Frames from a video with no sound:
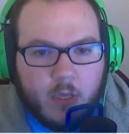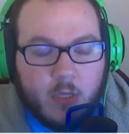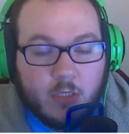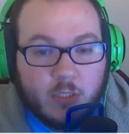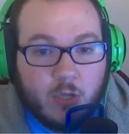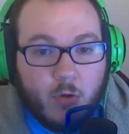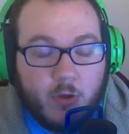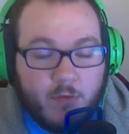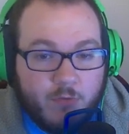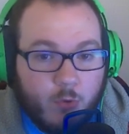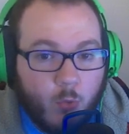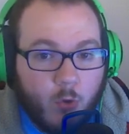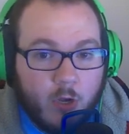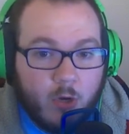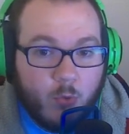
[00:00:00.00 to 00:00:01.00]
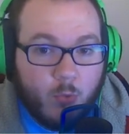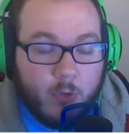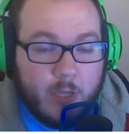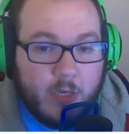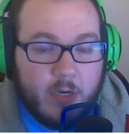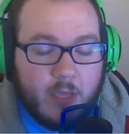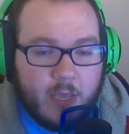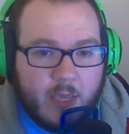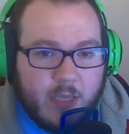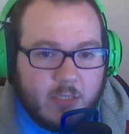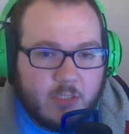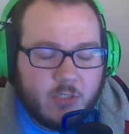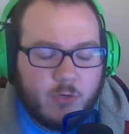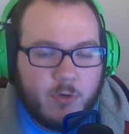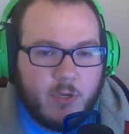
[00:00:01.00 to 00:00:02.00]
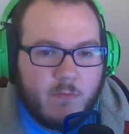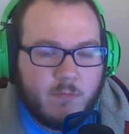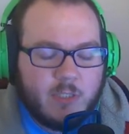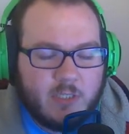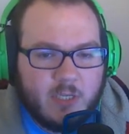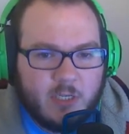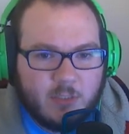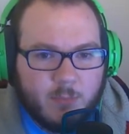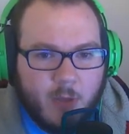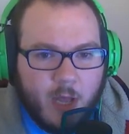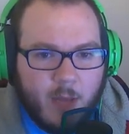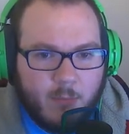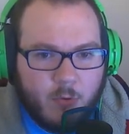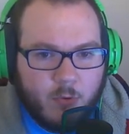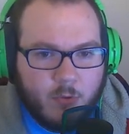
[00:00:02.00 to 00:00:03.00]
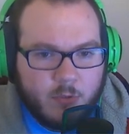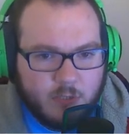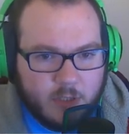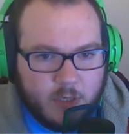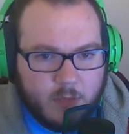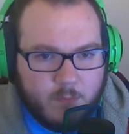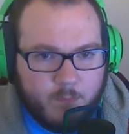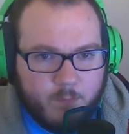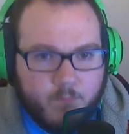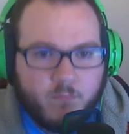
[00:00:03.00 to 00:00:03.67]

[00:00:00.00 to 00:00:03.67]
So if you want to win a Scream six popcorn tub,